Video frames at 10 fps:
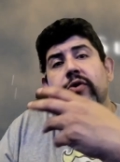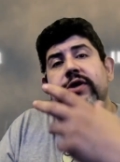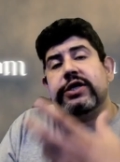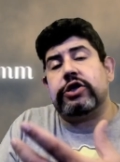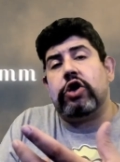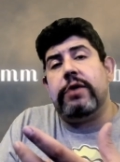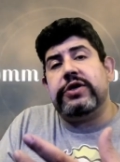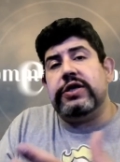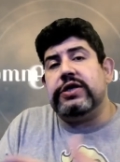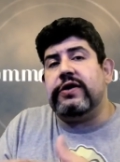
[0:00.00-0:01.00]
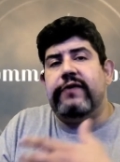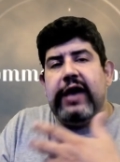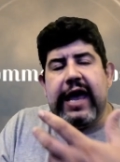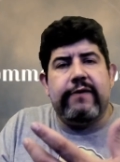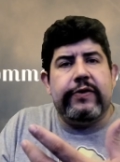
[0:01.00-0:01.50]
descriptions of
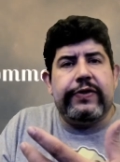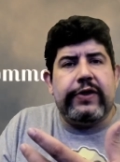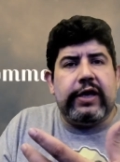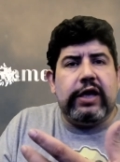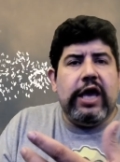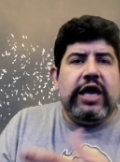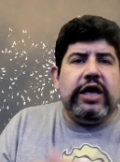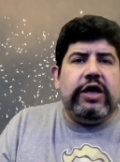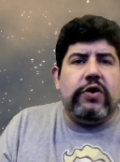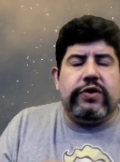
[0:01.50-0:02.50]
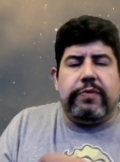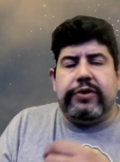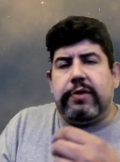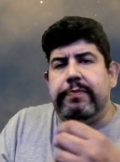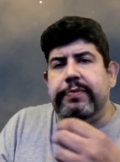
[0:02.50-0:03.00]
everything.
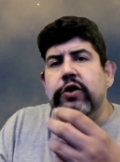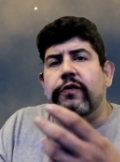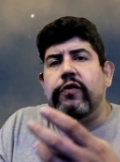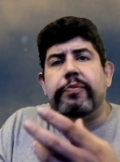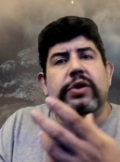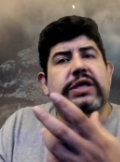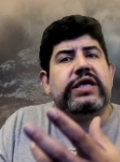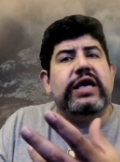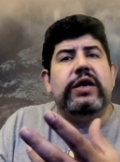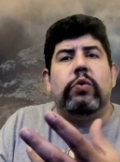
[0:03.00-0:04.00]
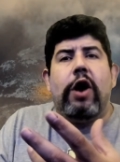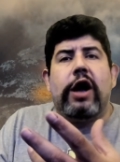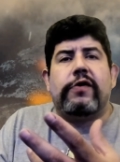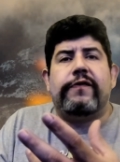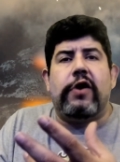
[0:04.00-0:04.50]
The beautiful, pristine
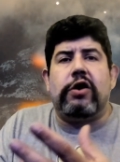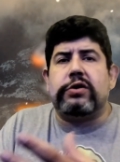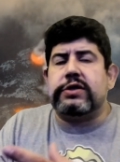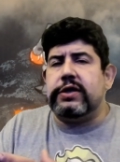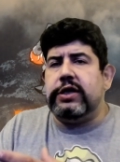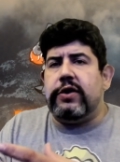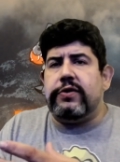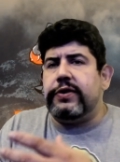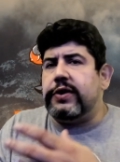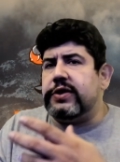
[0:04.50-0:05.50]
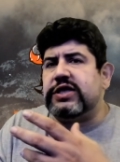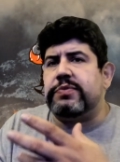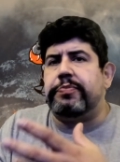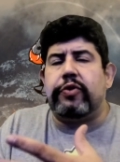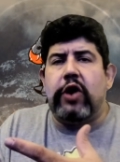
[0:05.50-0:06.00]
waterfalls, the
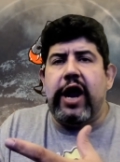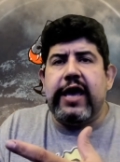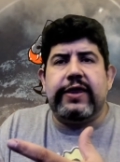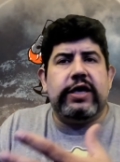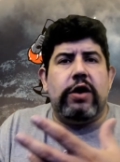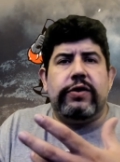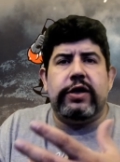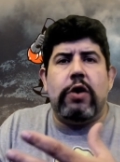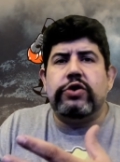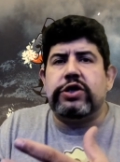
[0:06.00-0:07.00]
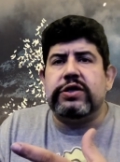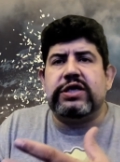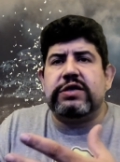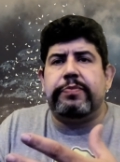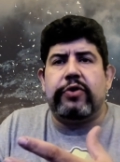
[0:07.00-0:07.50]
spray, the ocean
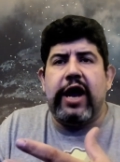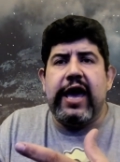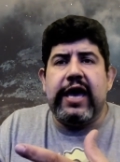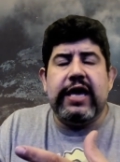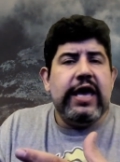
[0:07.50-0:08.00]
spray,